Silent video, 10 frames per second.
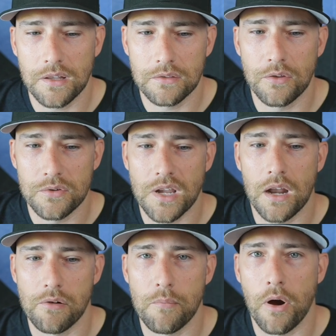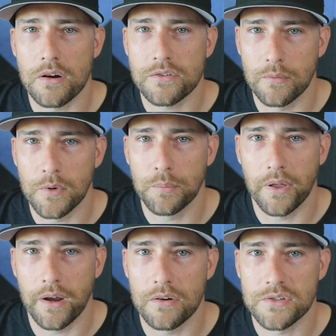get those kind of remarks from your
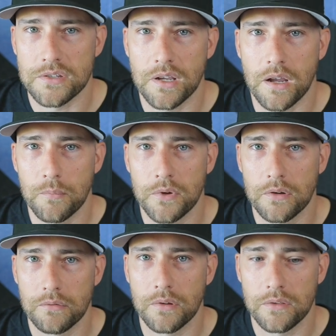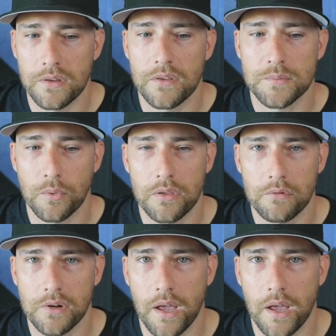players as they come to you in this point in the